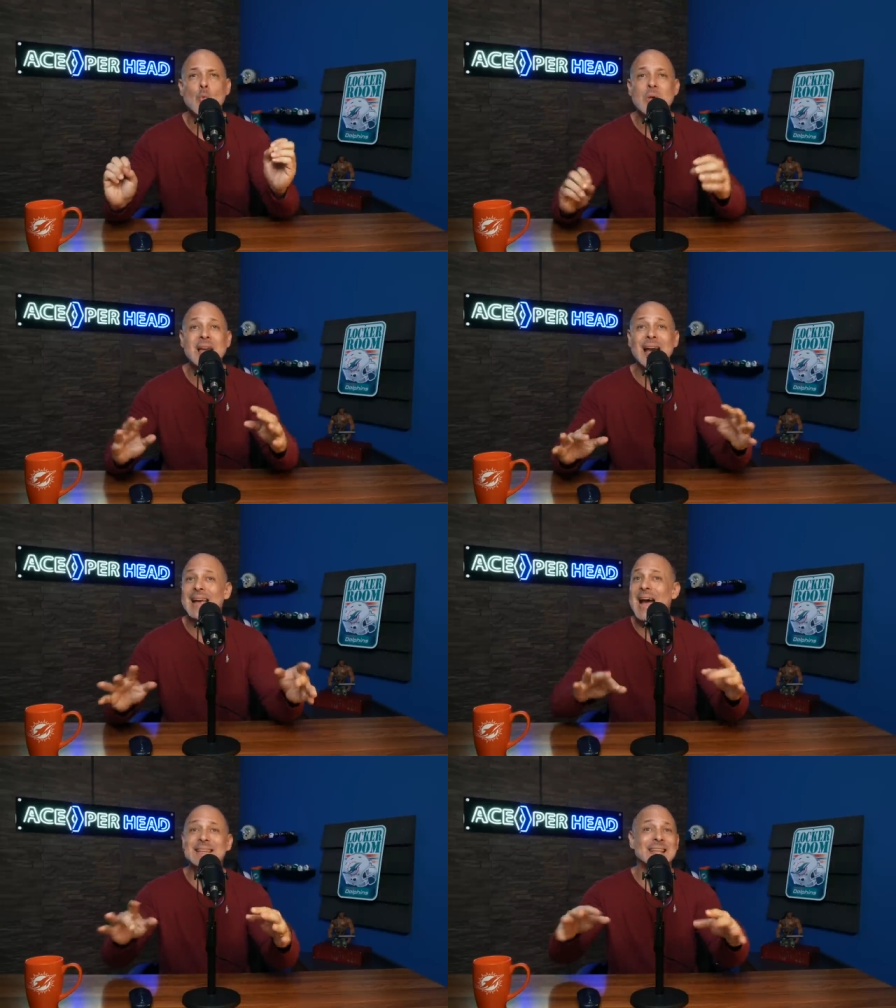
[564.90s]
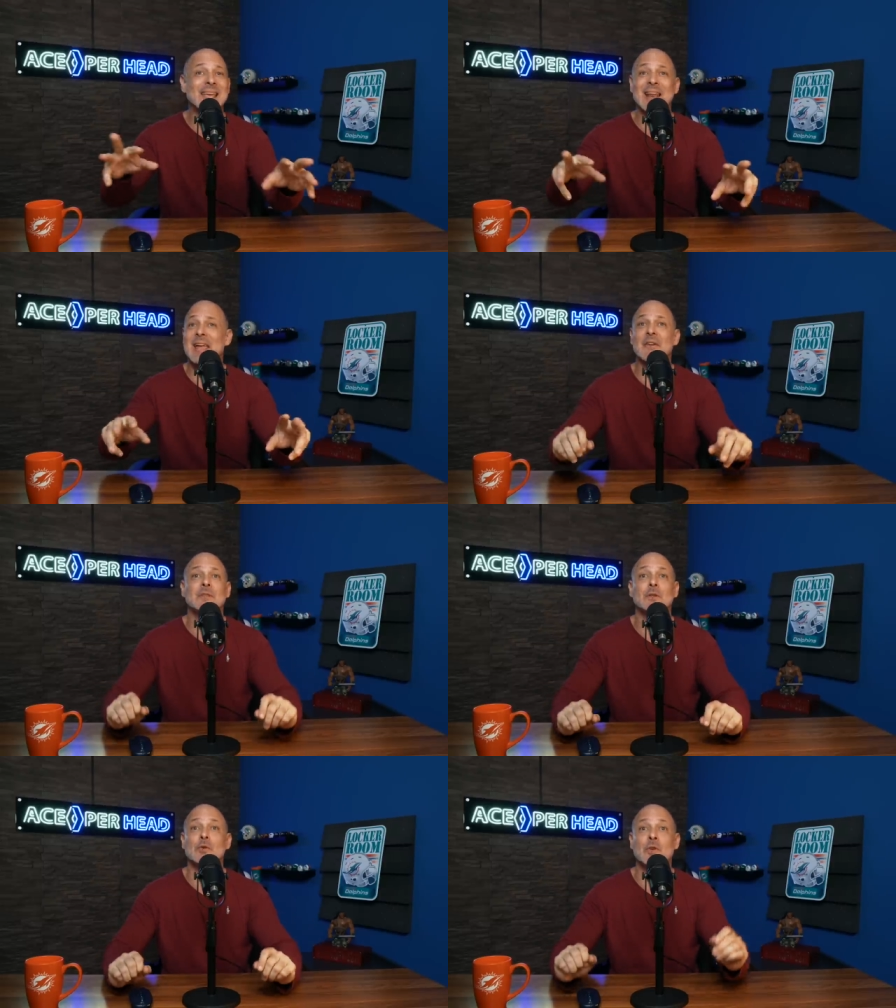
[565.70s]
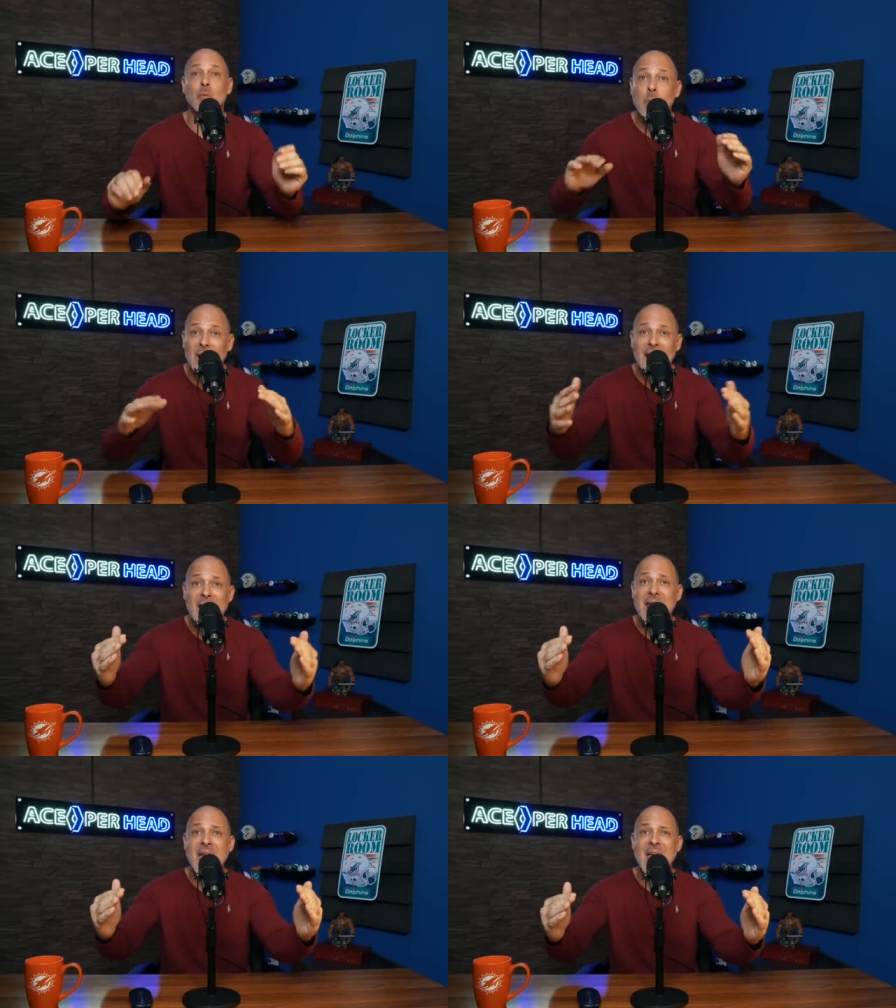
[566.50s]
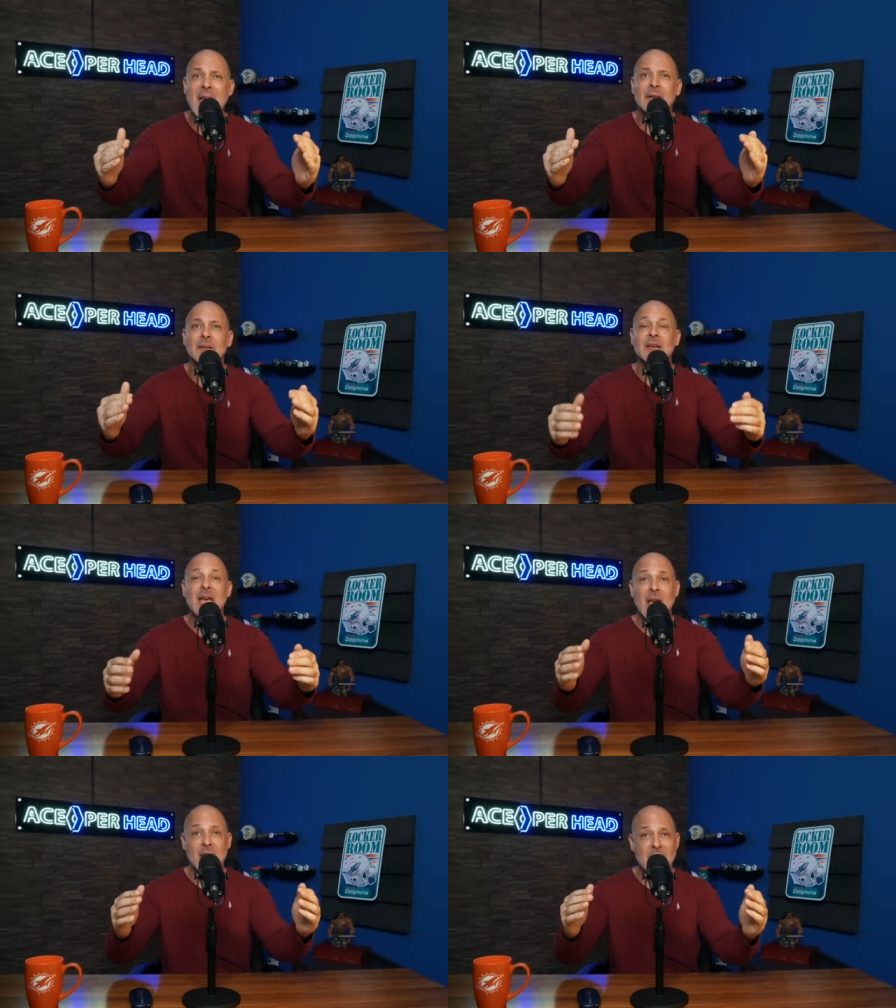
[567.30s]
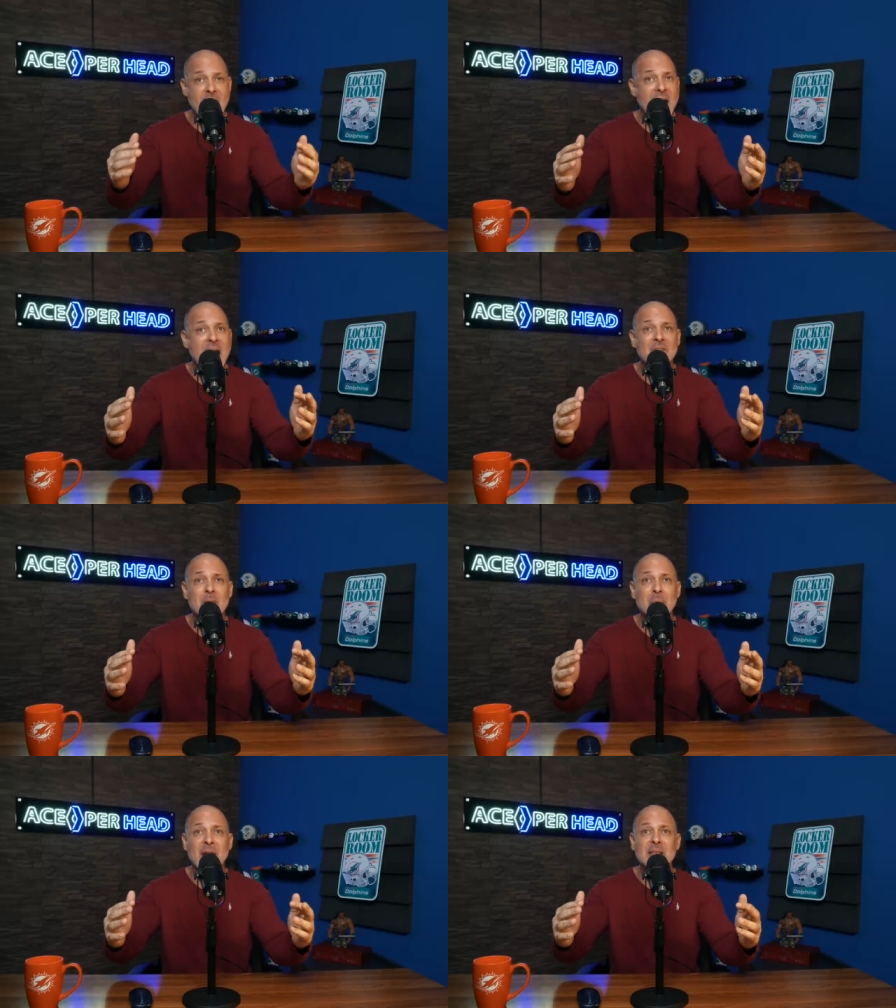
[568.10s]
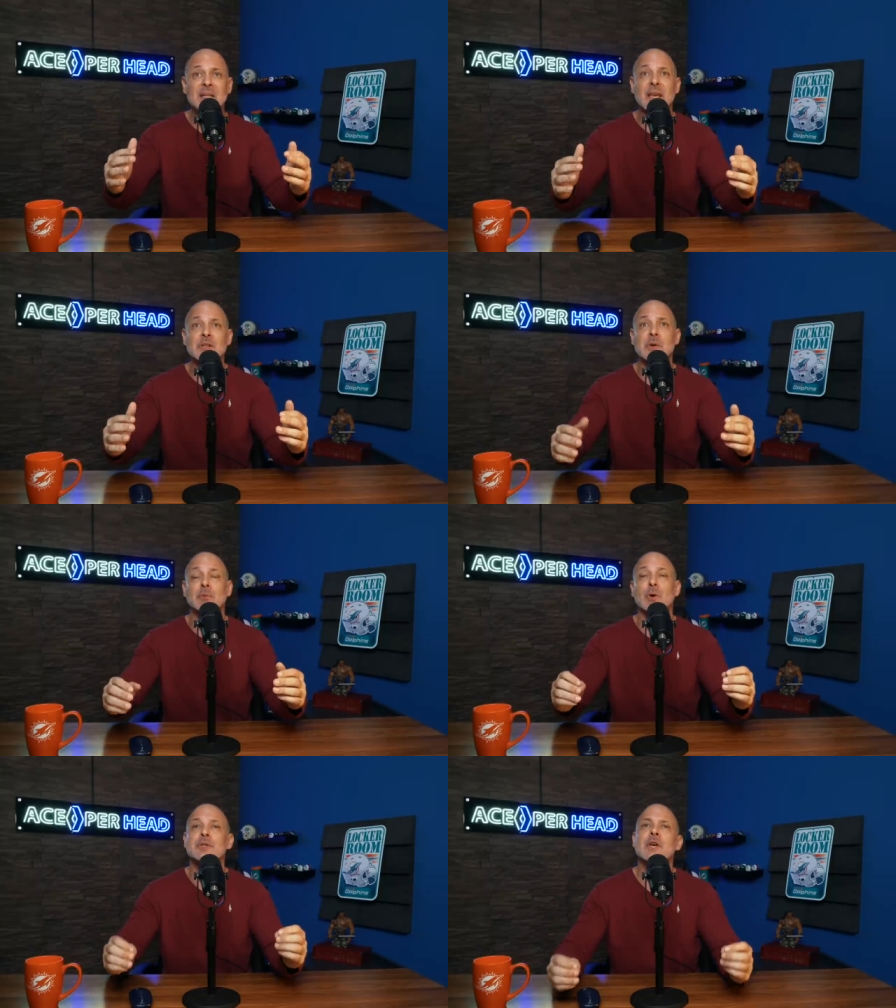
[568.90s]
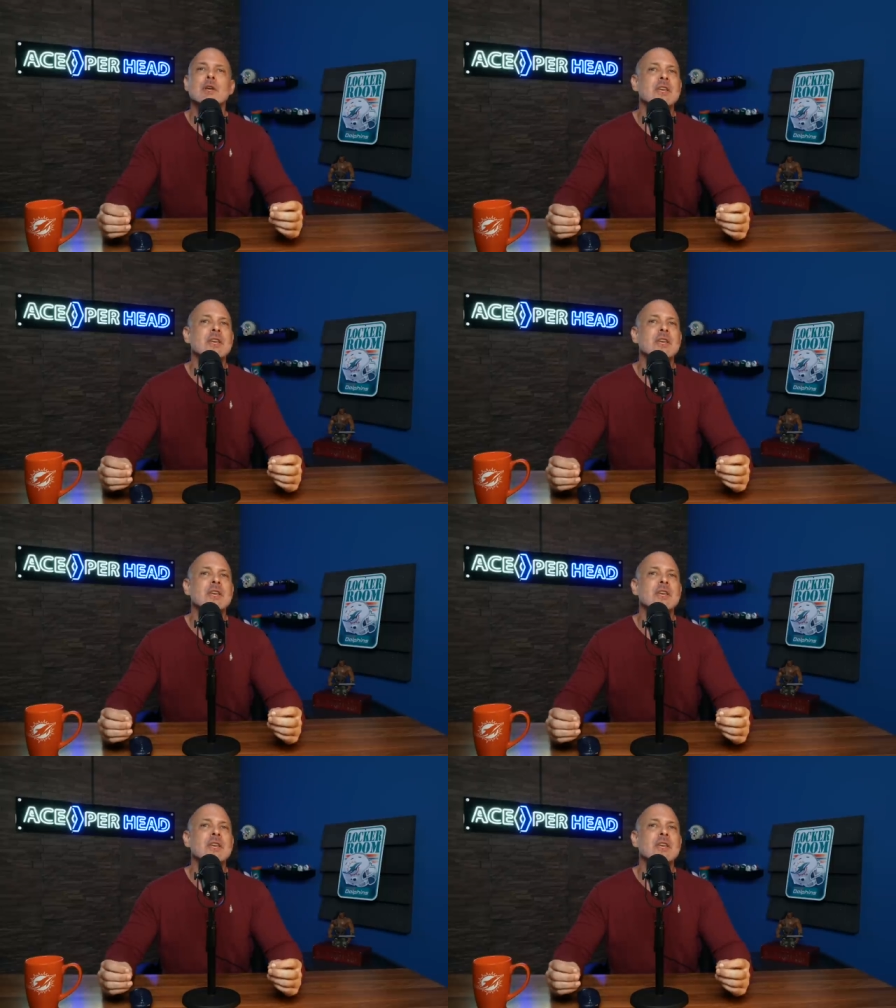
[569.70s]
We got guys to get after dudes. If we're getting ahead and they're having a pass to catch up to us,